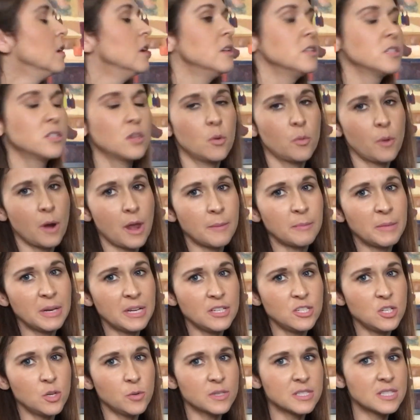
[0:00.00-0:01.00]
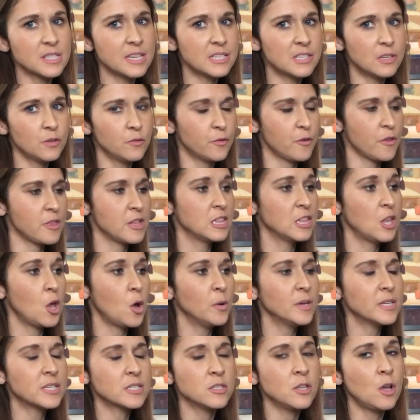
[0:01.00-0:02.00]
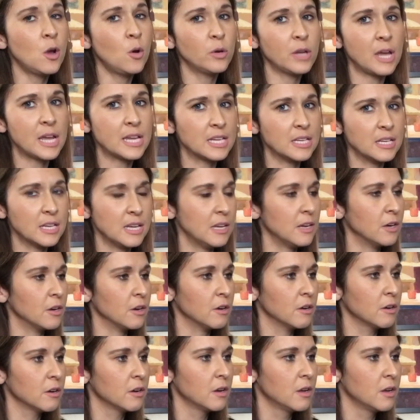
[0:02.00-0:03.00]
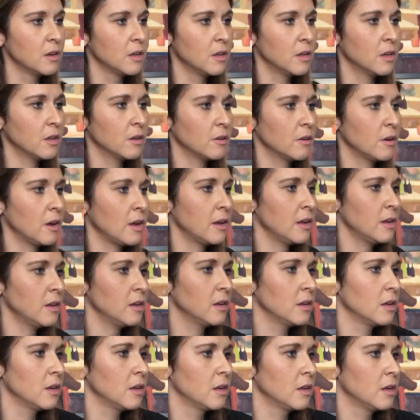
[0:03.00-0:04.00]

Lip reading: So what I'm going to do is listen for the lowest note I can hear. All right?